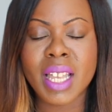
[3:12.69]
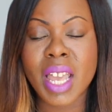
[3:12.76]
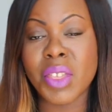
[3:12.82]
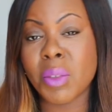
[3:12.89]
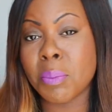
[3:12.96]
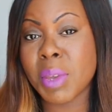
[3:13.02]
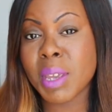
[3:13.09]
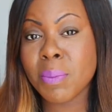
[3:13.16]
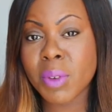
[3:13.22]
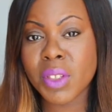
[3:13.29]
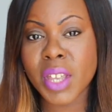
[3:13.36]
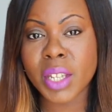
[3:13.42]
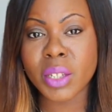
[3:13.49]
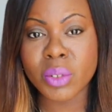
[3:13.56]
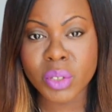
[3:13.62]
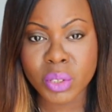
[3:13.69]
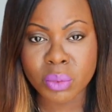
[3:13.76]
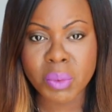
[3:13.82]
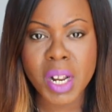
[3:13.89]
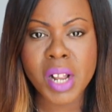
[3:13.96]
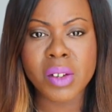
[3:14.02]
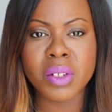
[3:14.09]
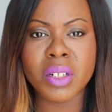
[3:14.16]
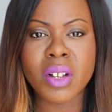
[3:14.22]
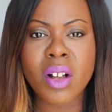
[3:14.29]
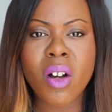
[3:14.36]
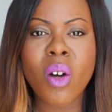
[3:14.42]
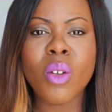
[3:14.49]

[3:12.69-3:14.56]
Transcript: and the people that you surround